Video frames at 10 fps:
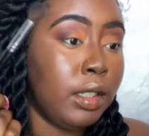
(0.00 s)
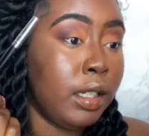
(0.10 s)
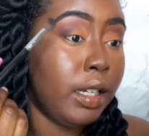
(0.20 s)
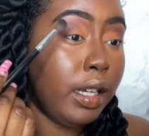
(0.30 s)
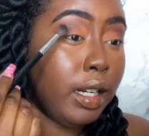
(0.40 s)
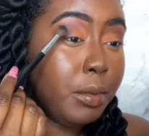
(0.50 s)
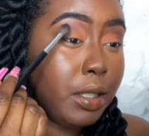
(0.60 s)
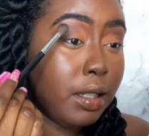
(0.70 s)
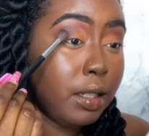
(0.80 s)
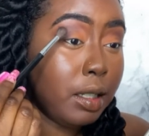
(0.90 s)
And I'm
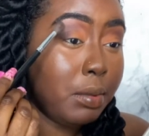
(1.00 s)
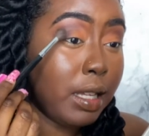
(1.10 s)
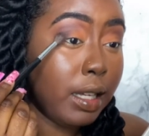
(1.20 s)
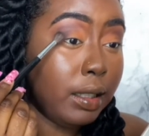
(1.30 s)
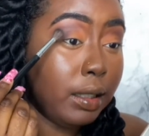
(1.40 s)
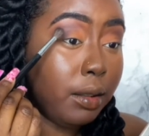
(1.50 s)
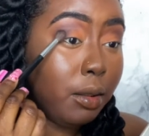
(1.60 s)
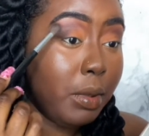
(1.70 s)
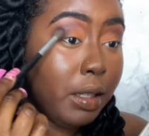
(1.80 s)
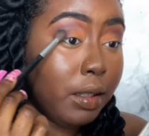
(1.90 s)
just going to apply a little
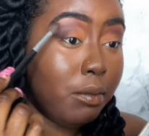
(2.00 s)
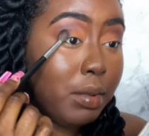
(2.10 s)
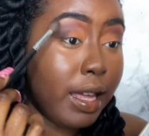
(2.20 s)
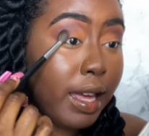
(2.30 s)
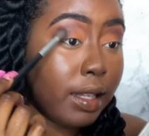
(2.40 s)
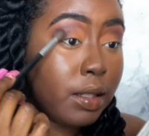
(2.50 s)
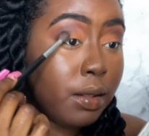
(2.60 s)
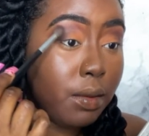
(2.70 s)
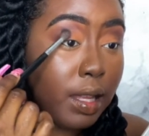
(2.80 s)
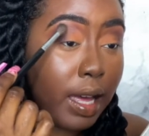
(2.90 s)
bit of black
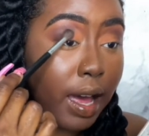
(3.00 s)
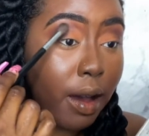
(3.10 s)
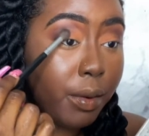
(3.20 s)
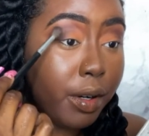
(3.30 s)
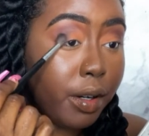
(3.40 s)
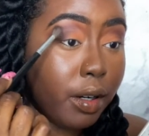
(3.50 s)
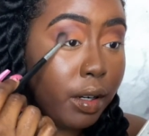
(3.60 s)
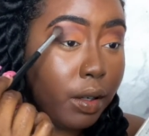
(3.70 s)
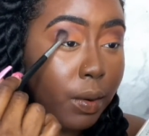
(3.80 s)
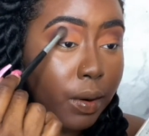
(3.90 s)
to the outer
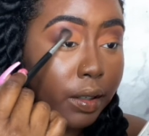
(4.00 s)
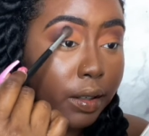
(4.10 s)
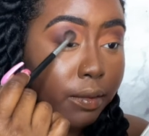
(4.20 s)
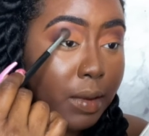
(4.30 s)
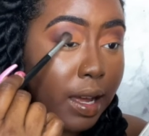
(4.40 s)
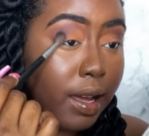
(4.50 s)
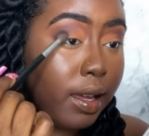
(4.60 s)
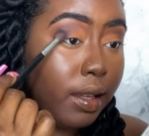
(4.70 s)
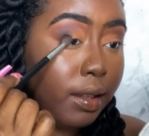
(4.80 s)
corner of my eye.